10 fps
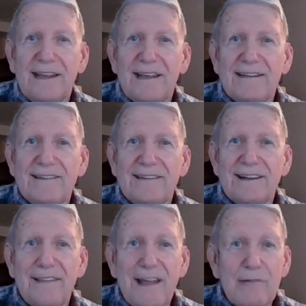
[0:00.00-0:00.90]
And
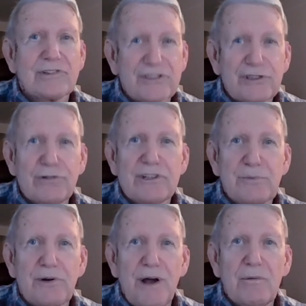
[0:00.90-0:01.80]
uh, that was a
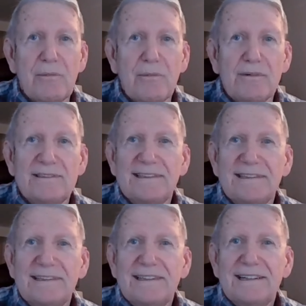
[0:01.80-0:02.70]
serious problem
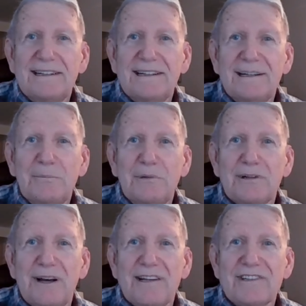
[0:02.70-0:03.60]
uh,
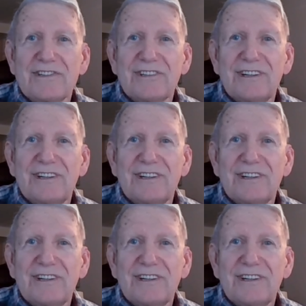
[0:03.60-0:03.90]
because